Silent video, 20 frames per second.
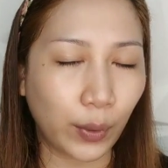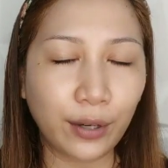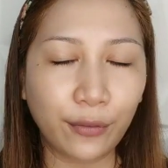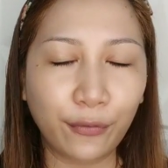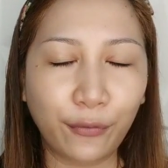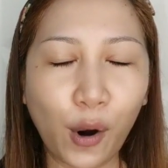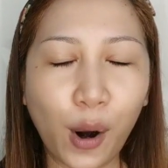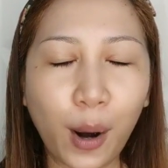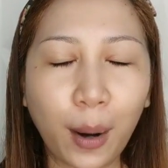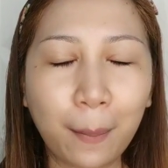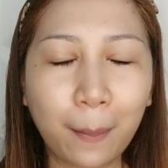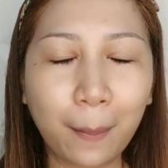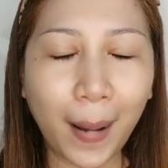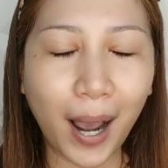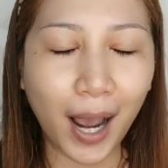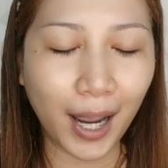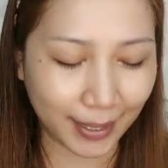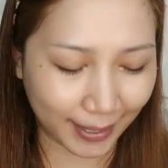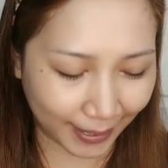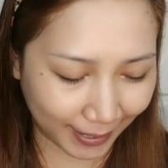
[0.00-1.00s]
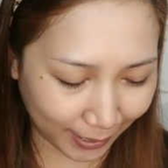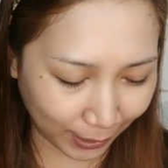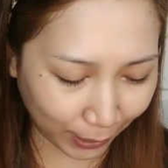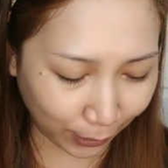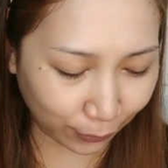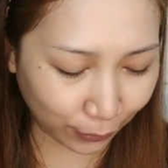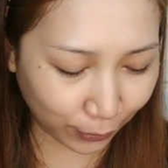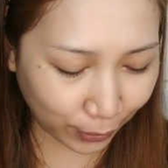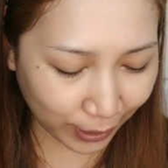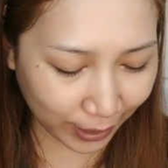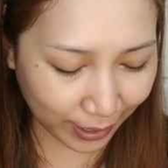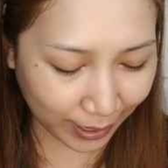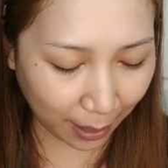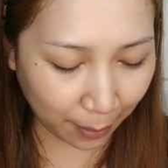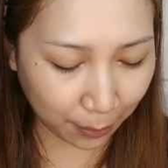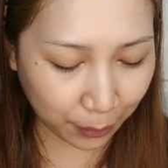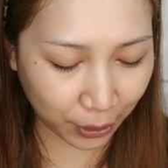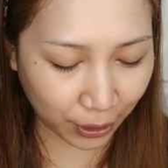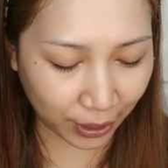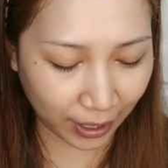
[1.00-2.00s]
24 months of
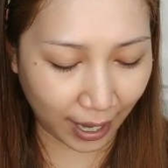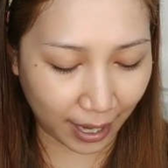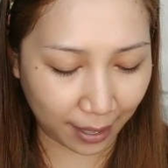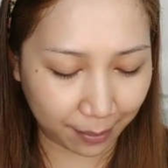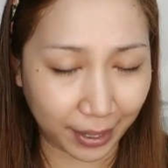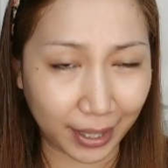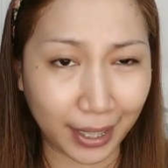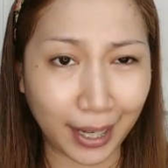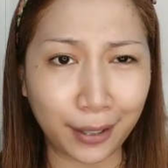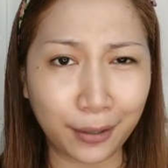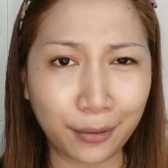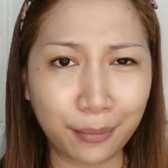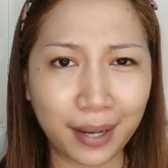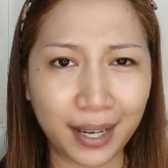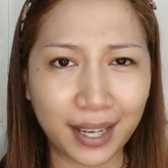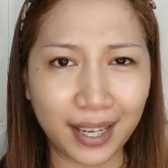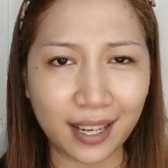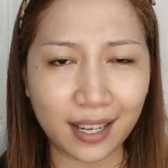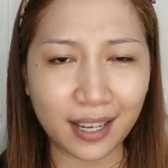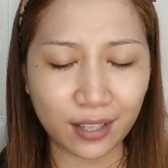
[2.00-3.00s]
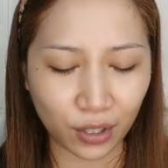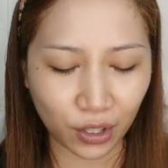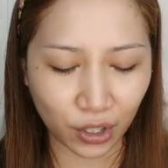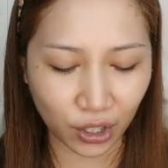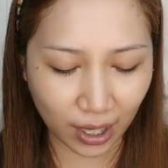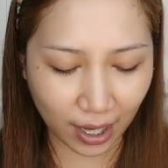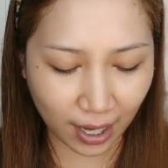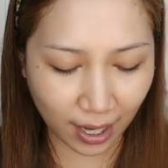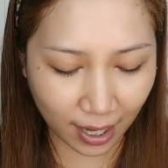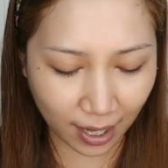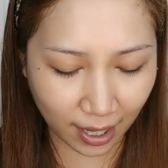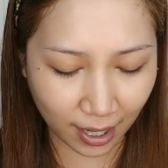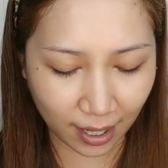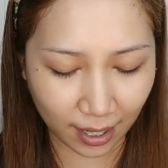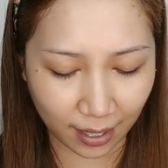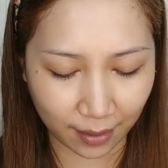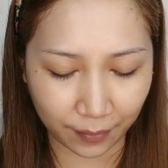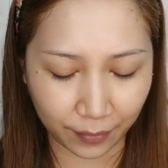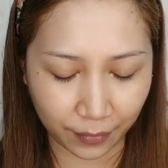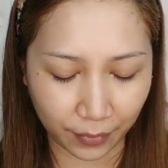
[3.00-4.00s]
consumption. I mean, ano ba yan
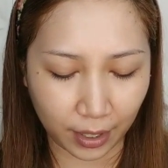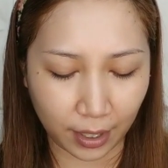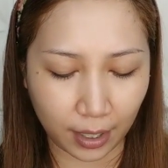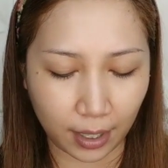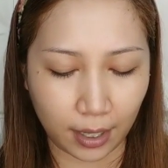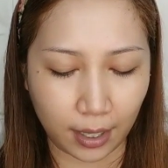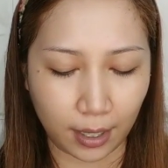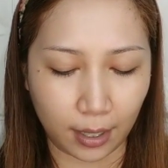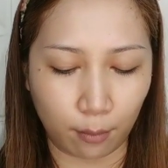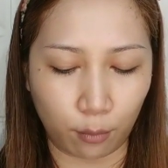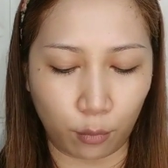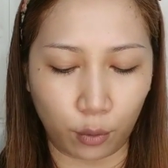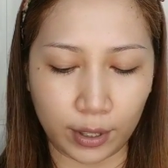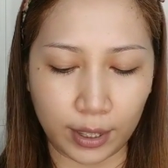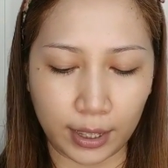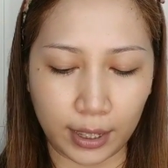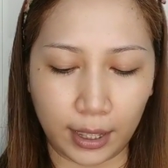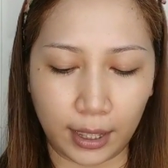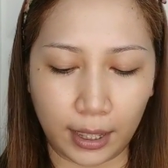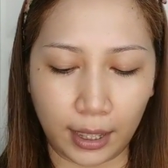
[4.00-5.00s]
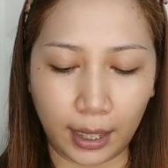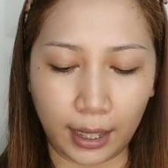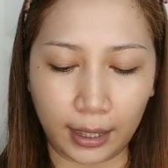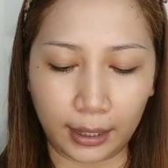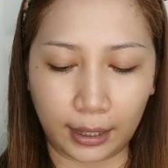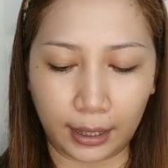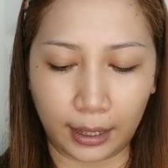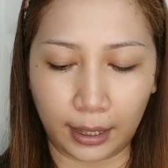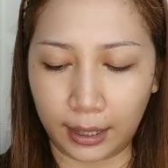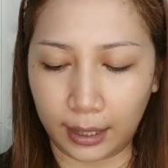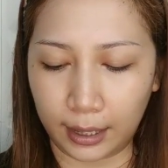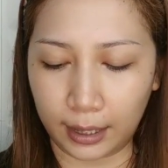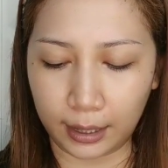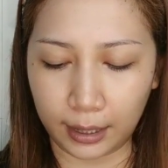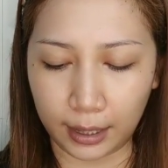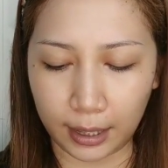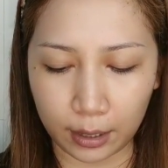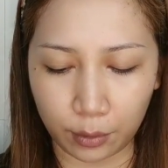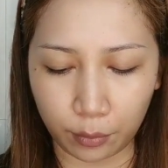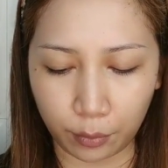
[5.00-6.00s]
siya? Buksan na
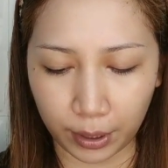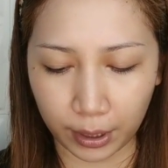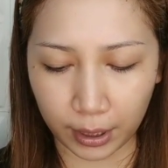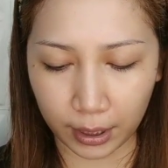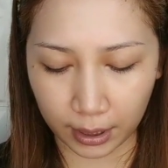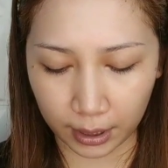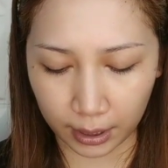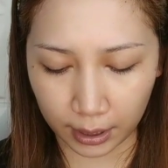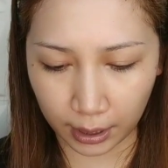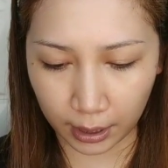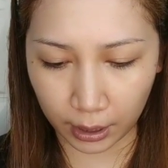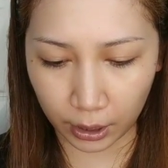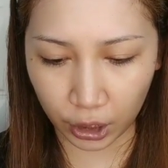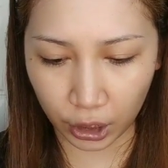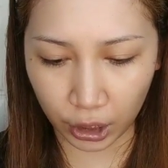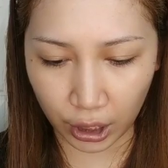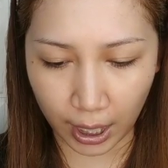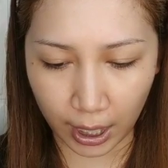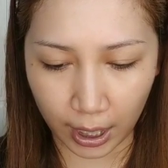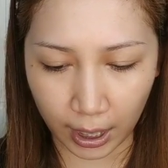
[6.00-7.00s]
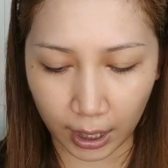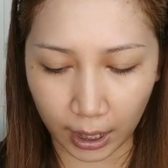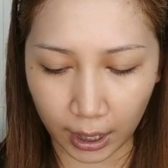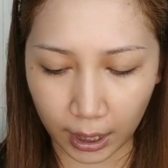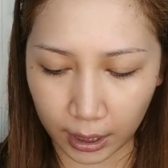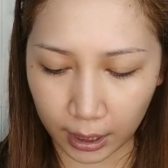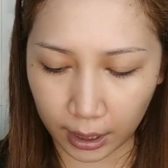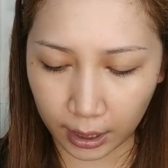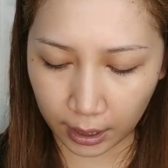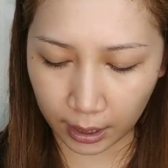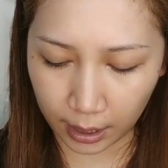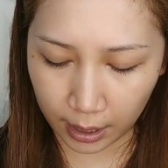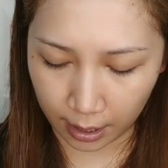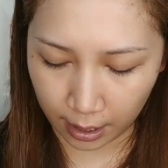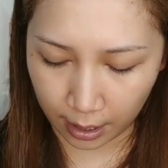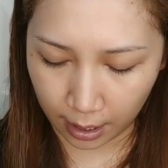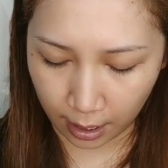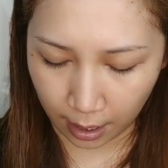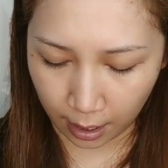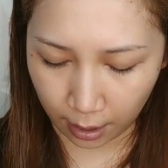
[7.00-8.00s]
natin. This one is in the shade.
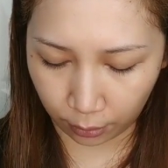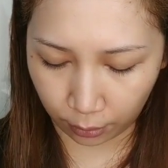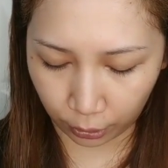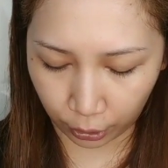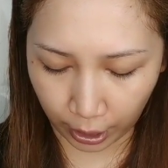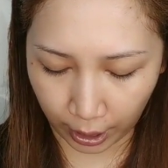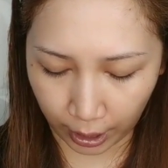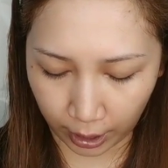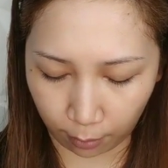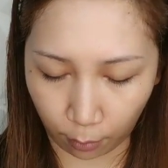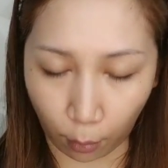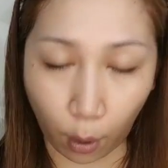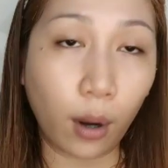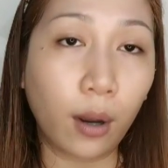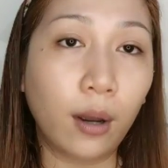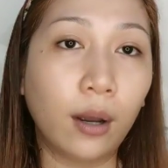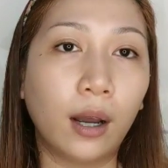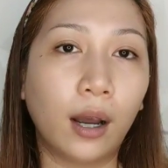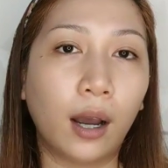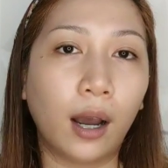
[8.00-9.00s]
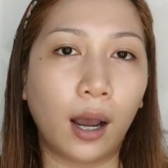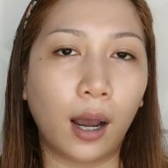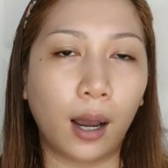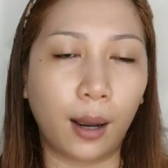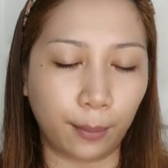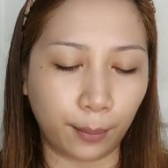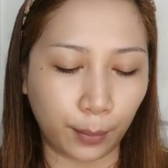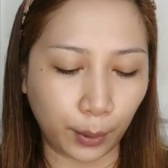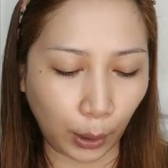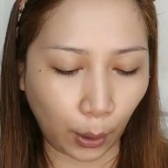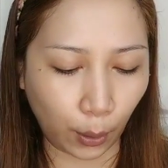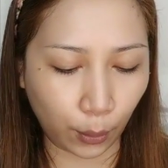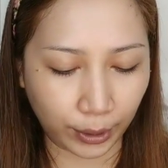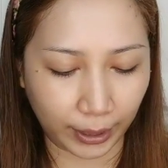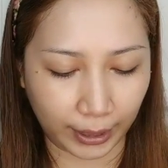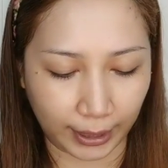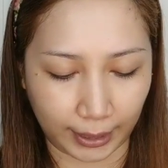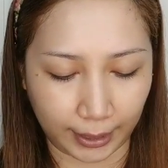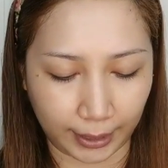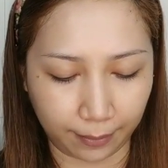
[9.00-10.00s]
Ano shade mo?
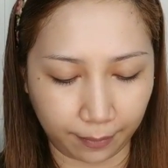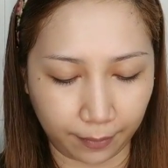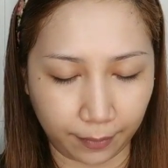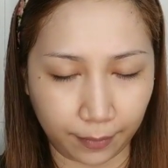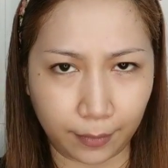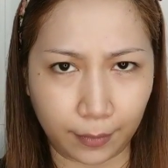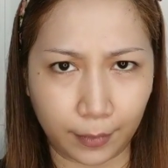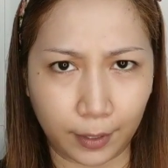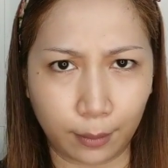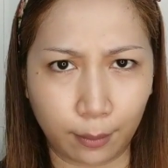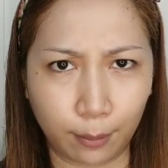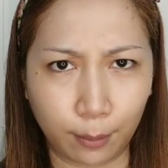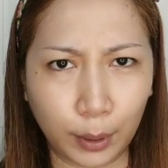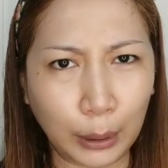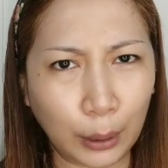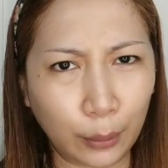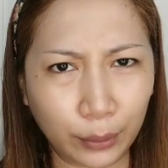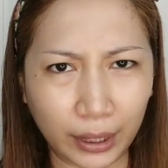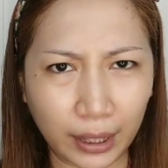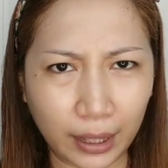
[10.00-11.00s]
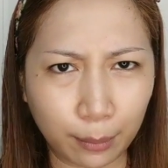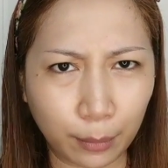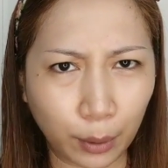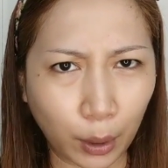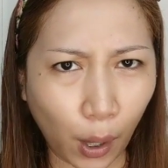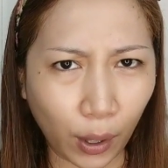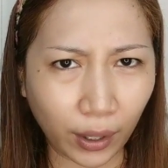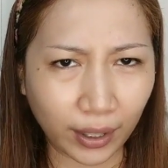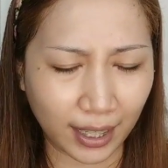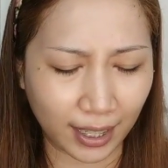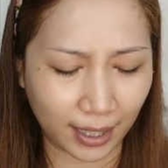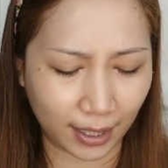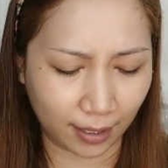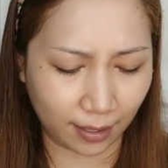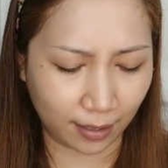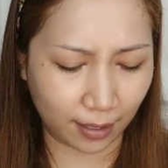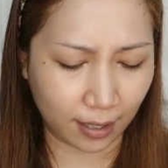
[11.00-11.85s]
Bologna. Bologna? Bologna?